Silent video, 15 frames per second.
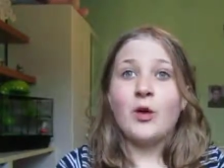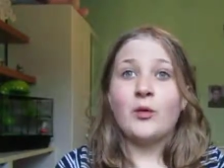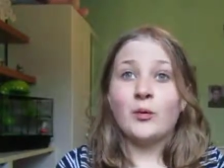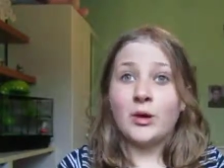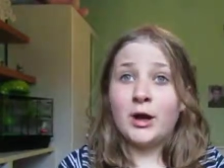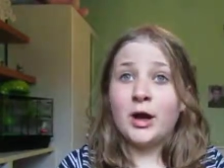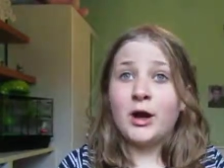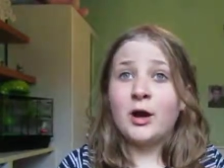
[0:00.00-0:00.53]

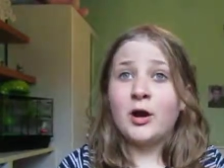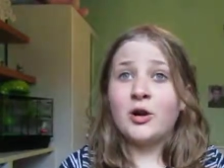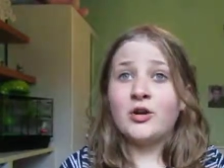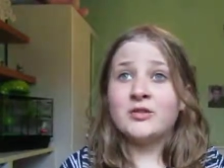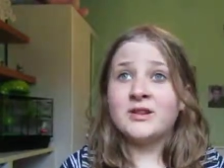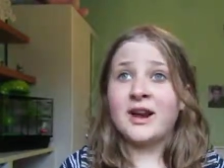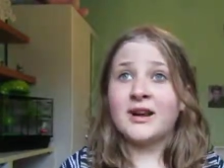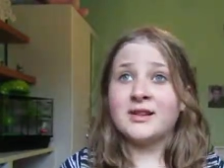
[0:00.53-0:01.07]
really
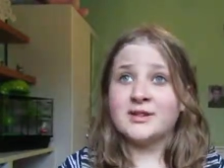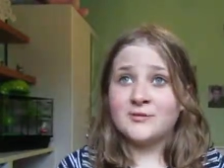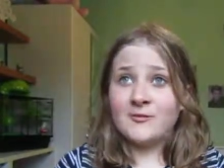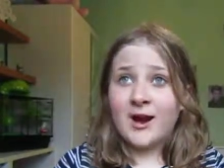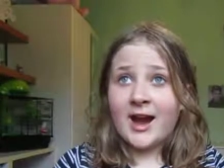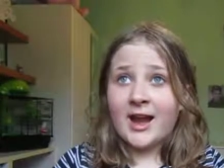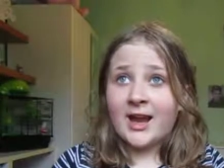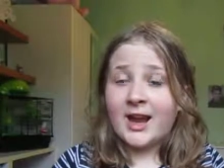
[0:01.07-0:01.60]
cold and it's
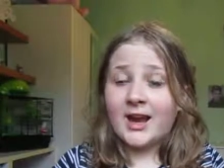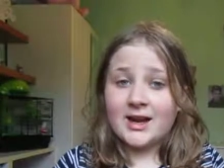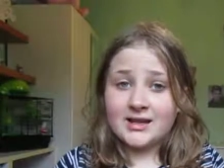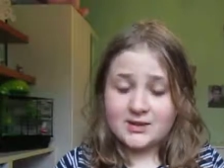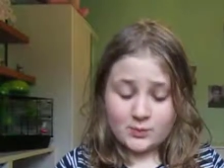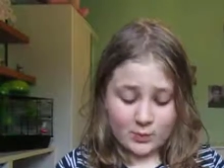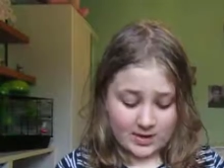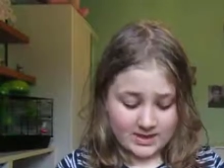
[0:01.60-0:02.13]
rainy and
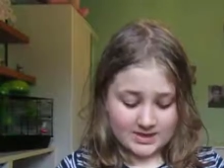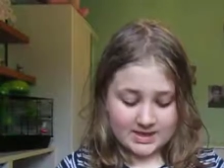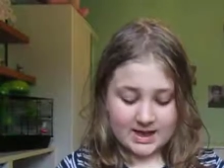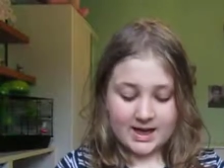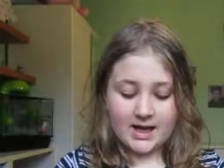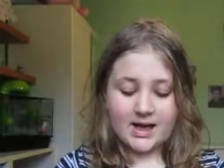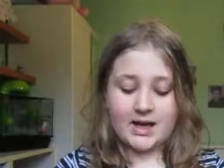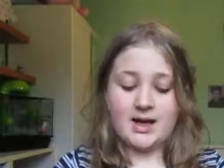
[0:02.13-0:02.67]
it's
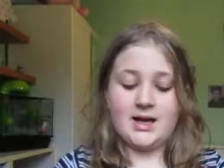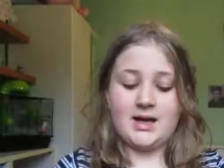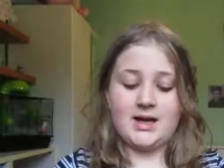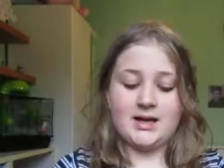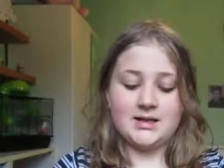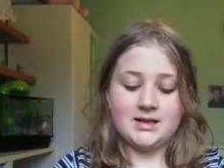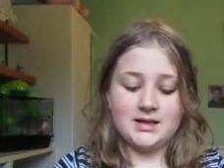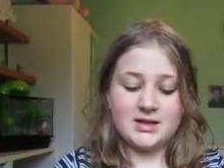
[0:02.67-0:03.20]
windy
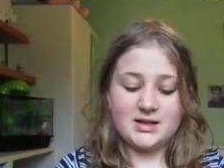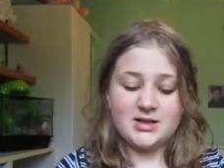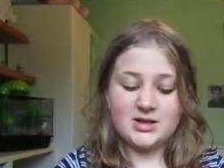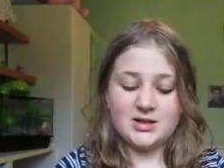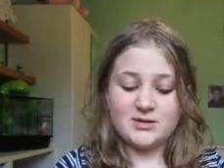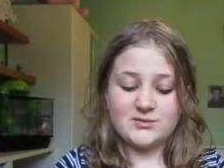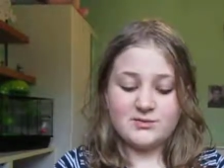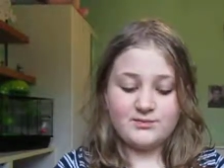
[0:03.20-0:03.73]
and it's
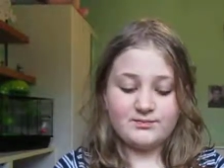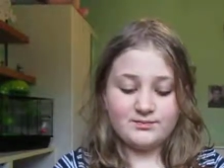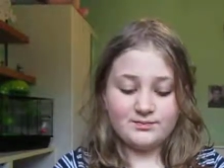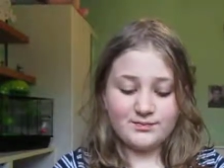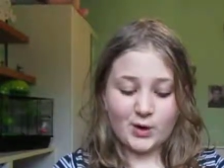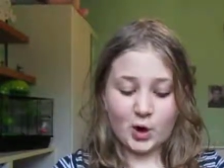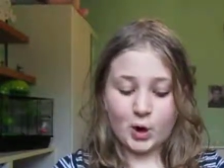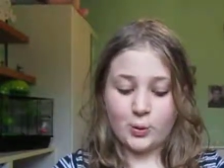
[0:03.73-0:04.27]
just
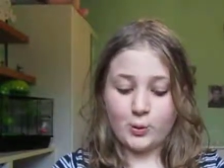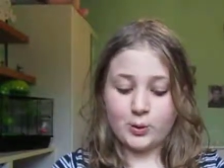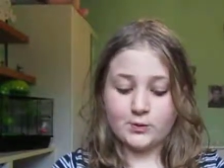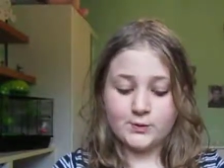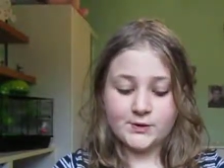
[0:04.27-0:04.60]
horrible.